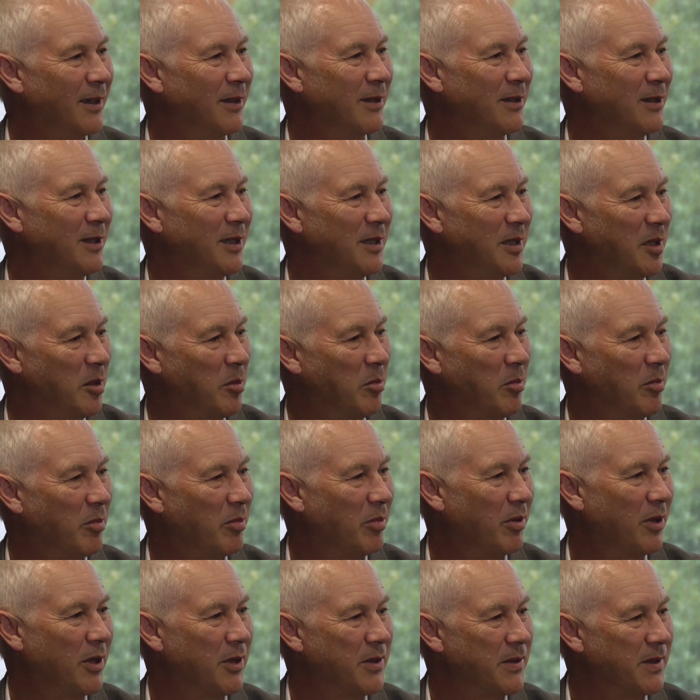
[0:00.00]
year
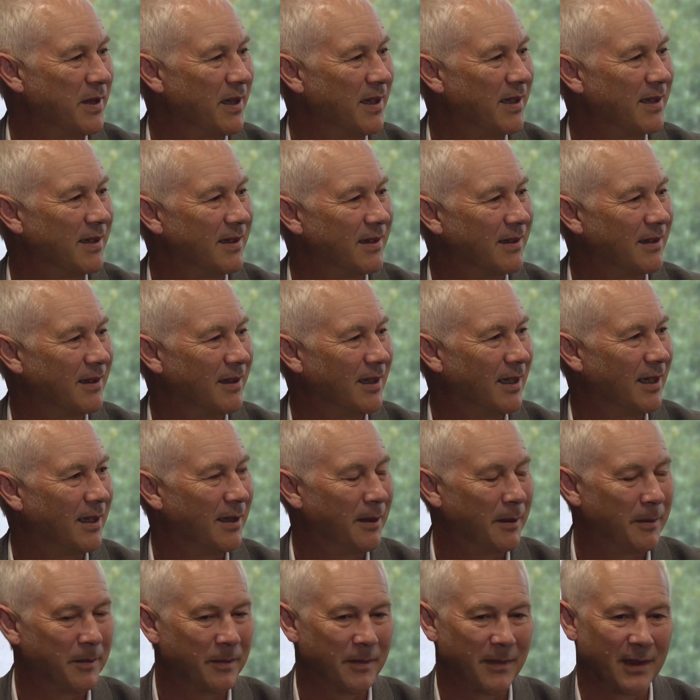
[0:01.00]
process.
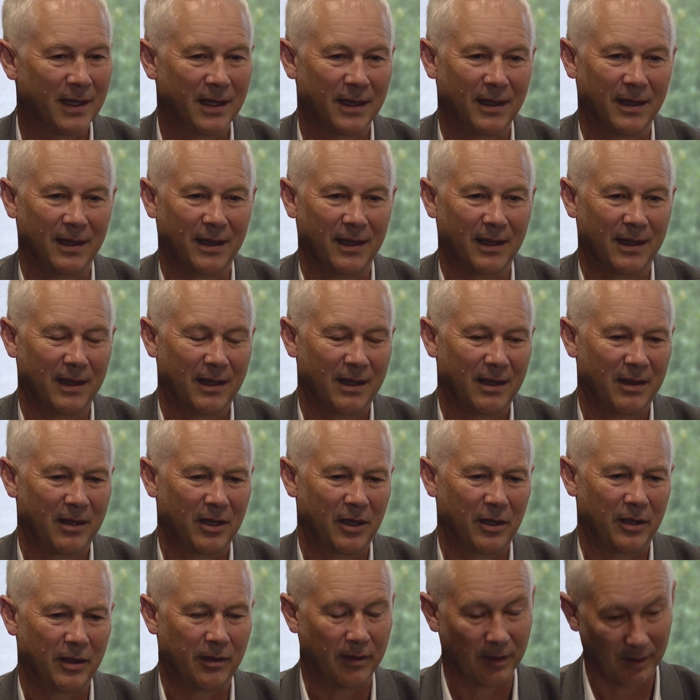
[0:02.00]

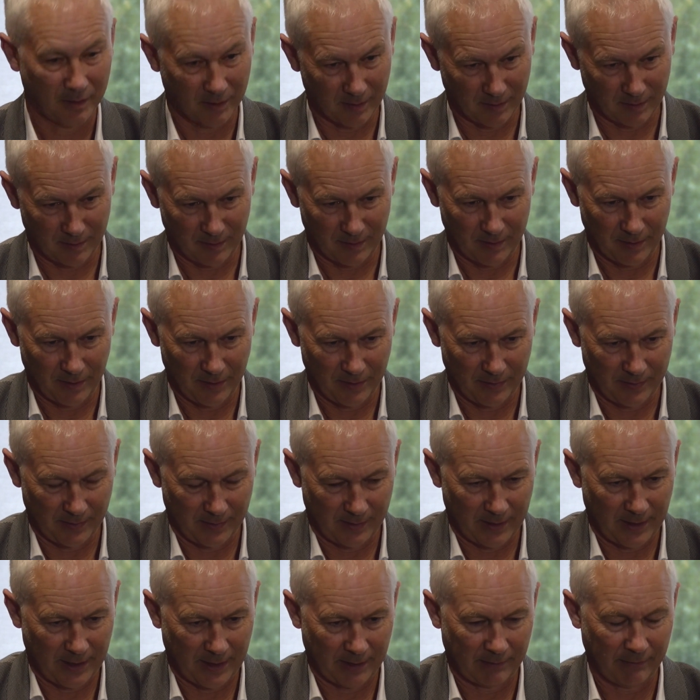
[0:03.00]
The only thing that slows it
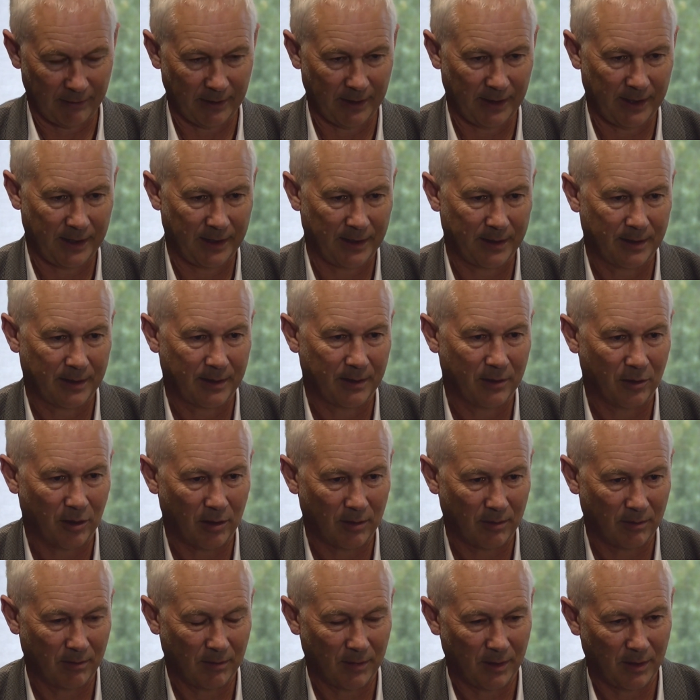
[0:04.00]
down really is
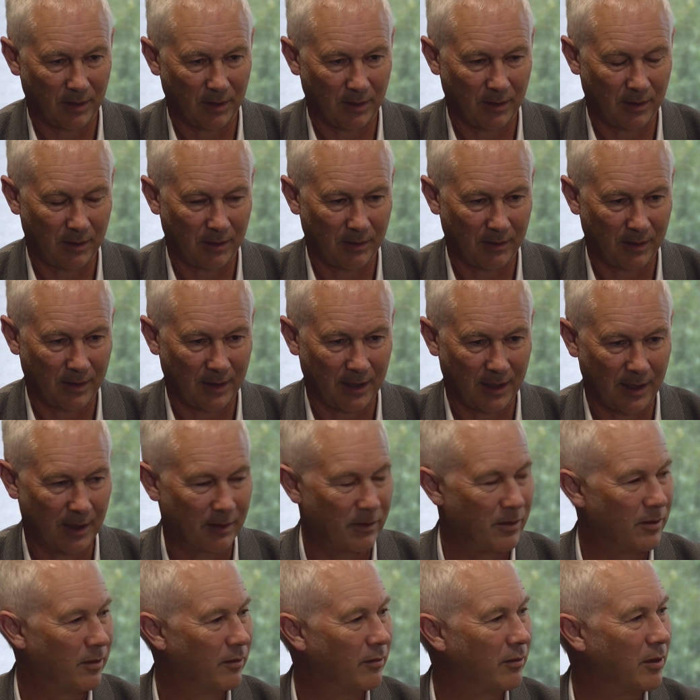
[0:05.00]
not, you can't
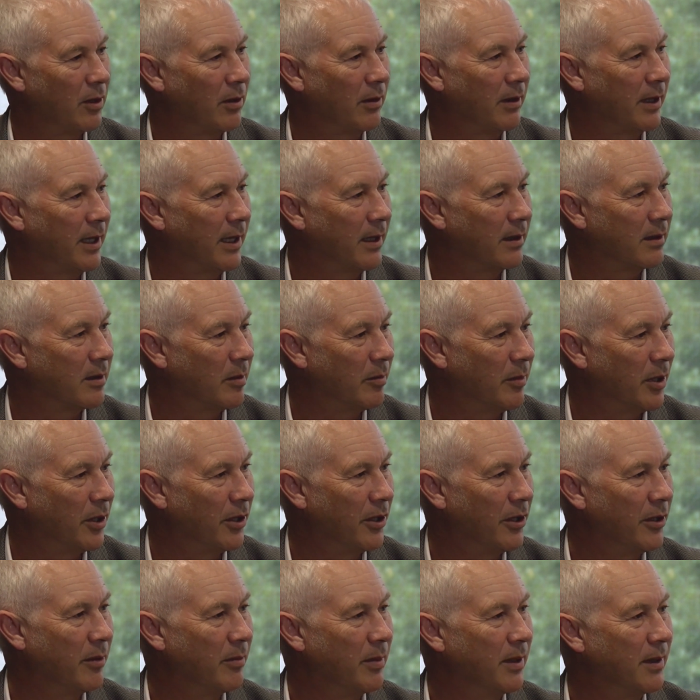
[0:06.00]
sort of roll it out
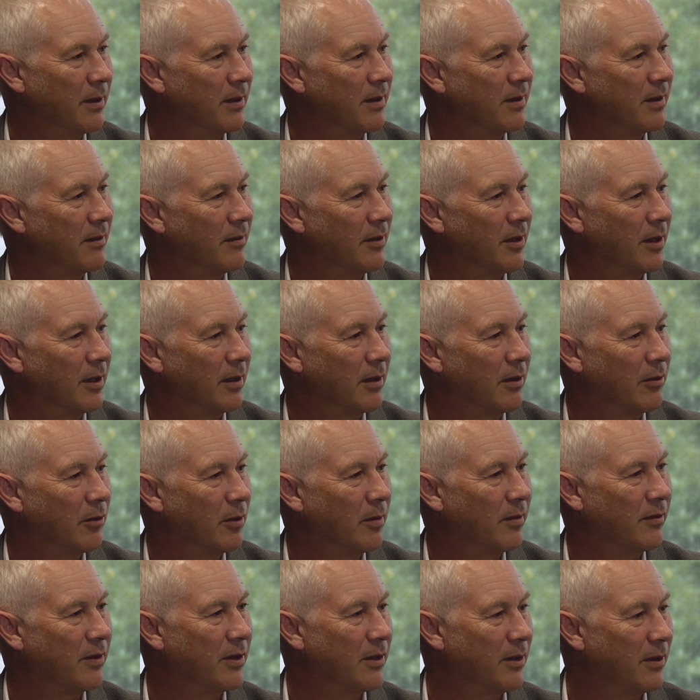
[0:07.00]
tomorrow because you've got a
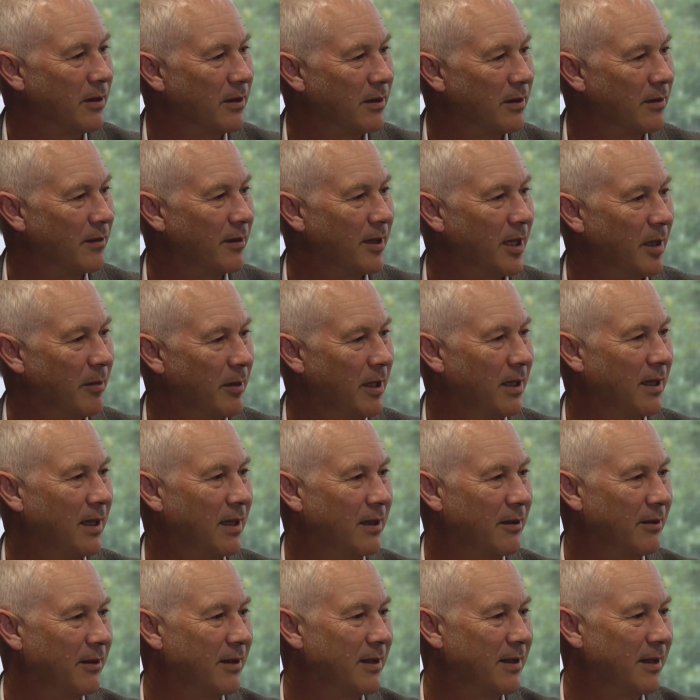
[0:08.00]
group of students who have come in
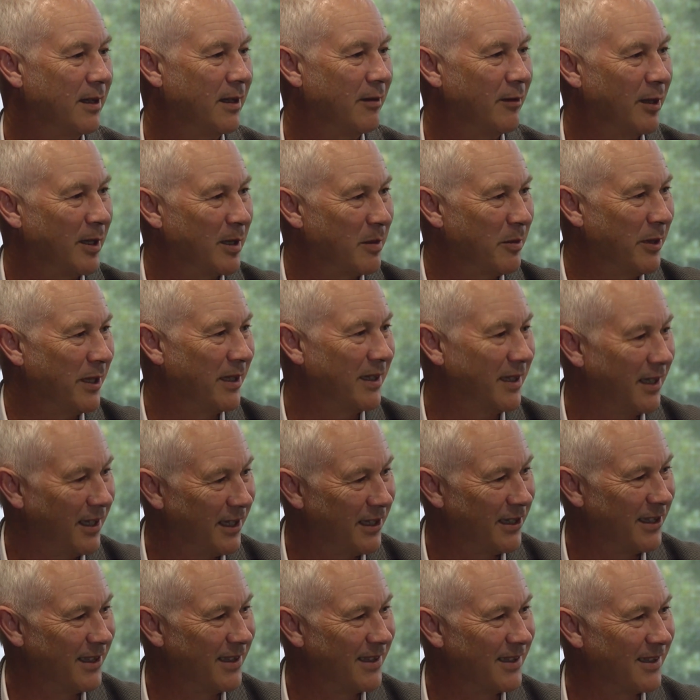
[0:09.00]
under a set of
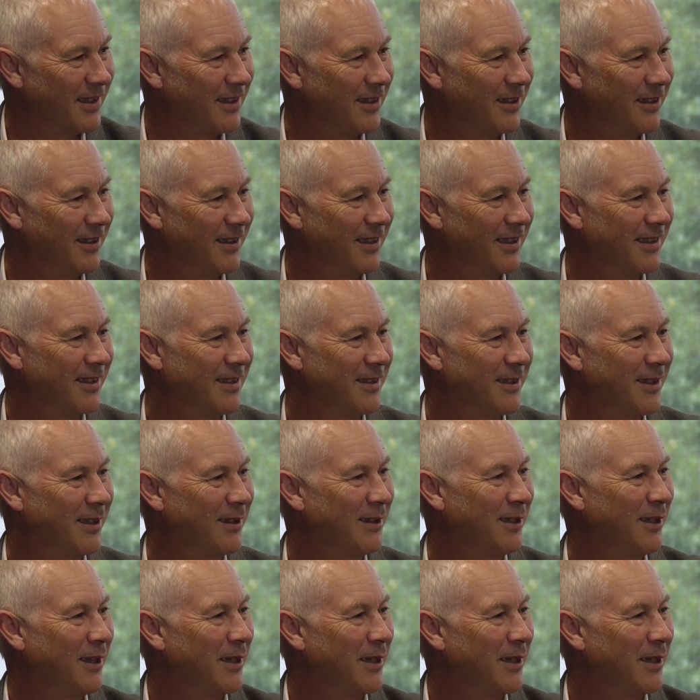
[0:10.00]
expectations, and you need to set the